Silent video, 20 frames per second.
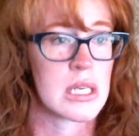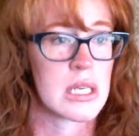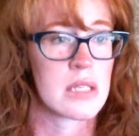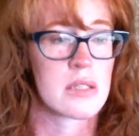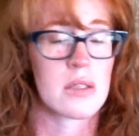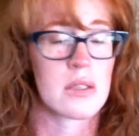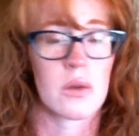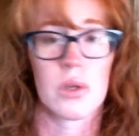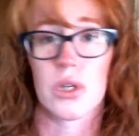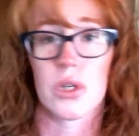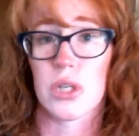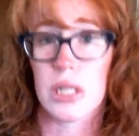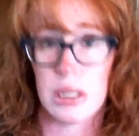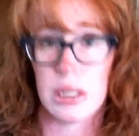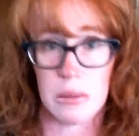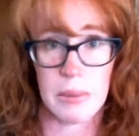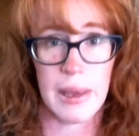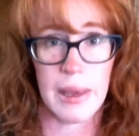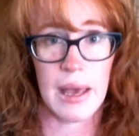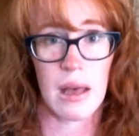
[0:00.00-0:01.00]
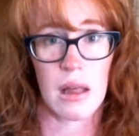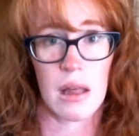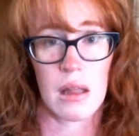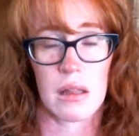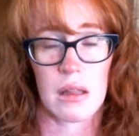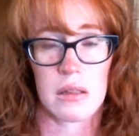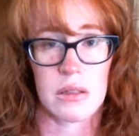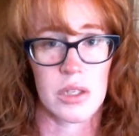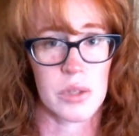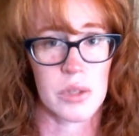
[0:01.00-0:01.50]
So your
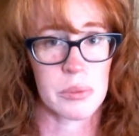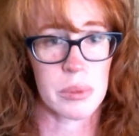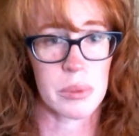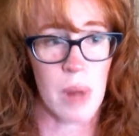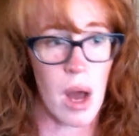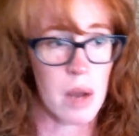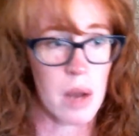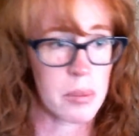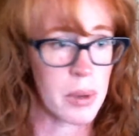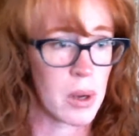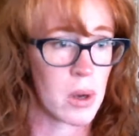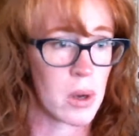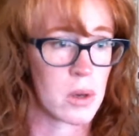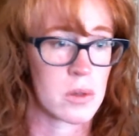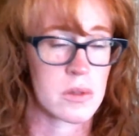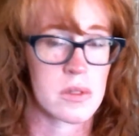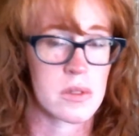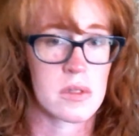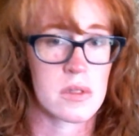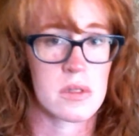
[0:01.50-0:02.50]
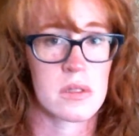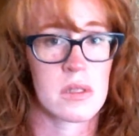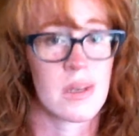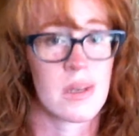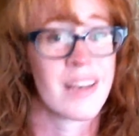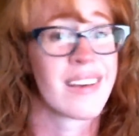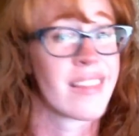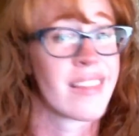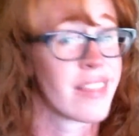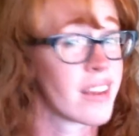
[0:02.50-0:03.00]
email, your blog posts,
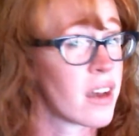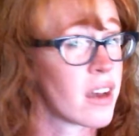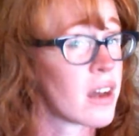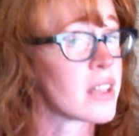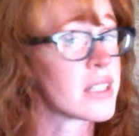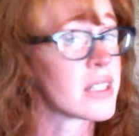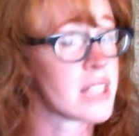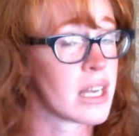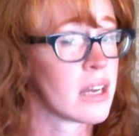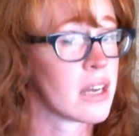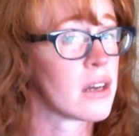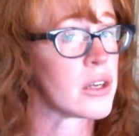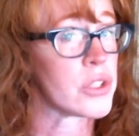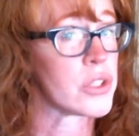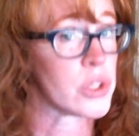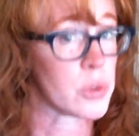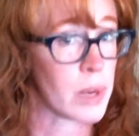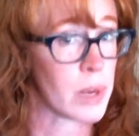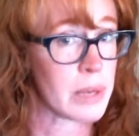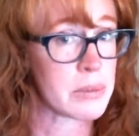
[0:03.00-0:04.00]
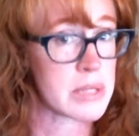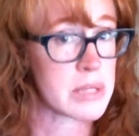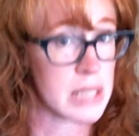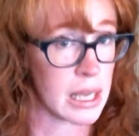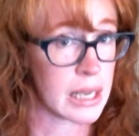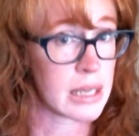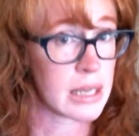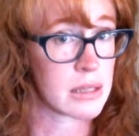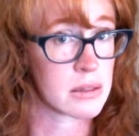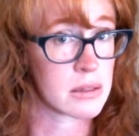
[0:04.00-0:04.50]
the content on your
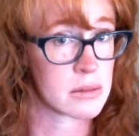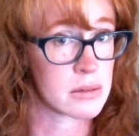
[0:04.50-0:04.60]
website,